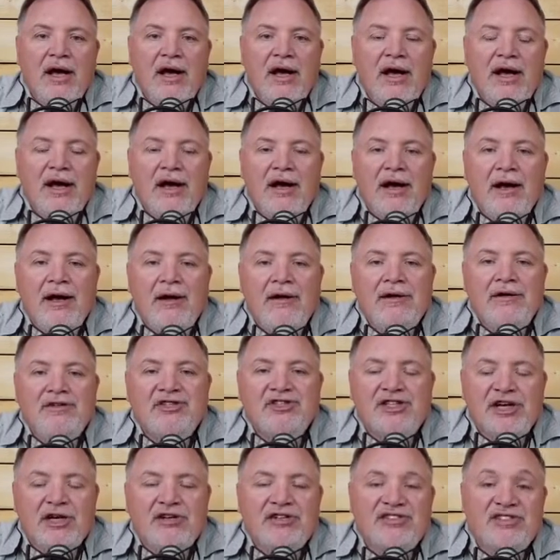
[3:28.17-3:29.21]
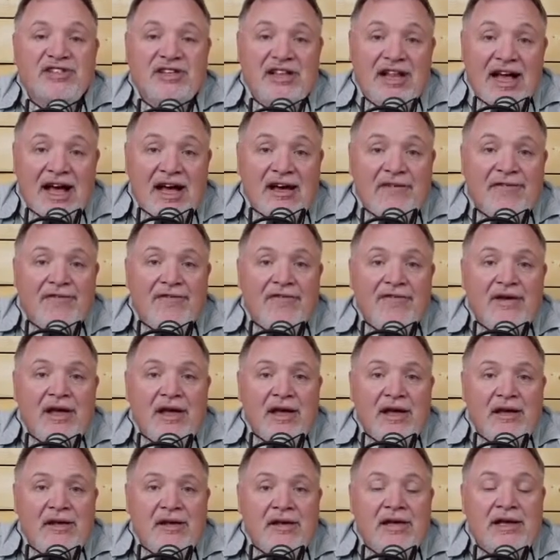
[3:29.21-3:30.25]
uh, he shared his life.
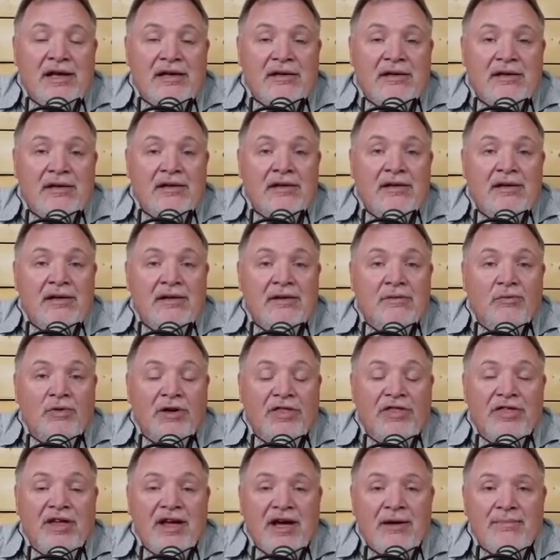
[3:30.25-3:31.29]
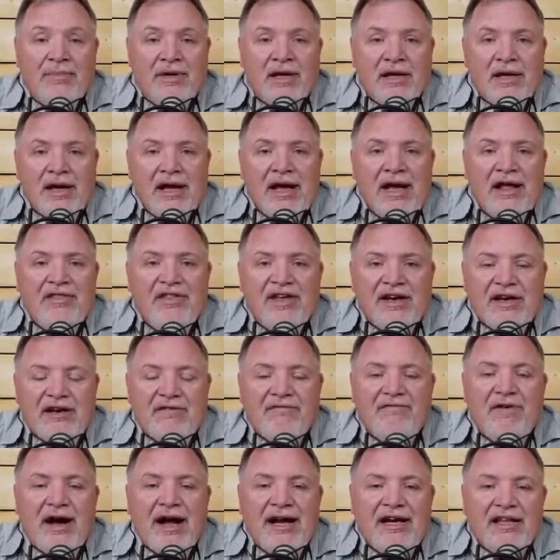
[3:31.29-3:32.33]
Uh, uh, uh with them and then
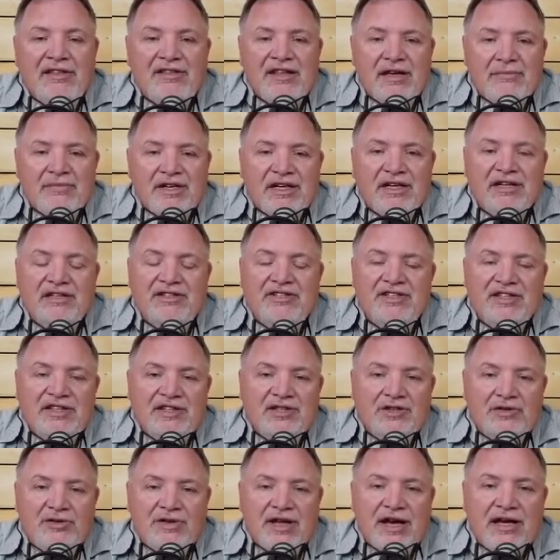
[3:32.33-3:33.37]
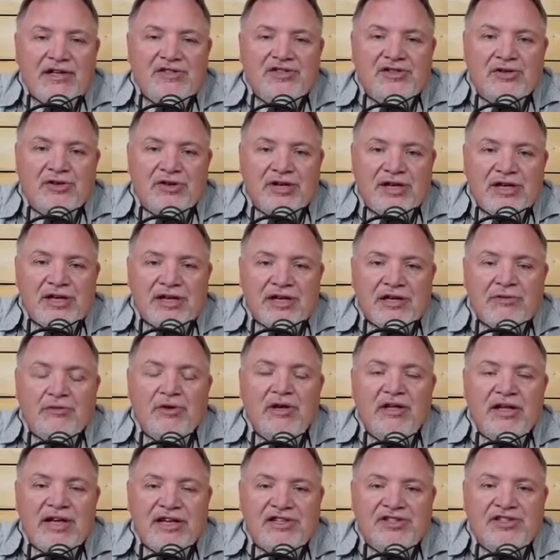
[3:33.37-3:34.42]
invited them to continue that journey in
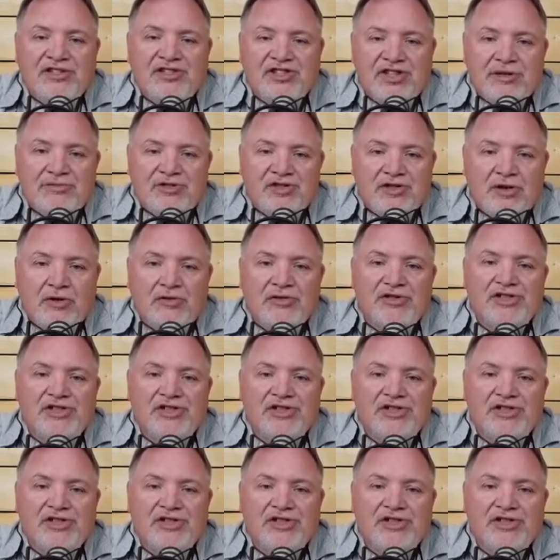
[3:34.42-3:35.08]
relationship. So,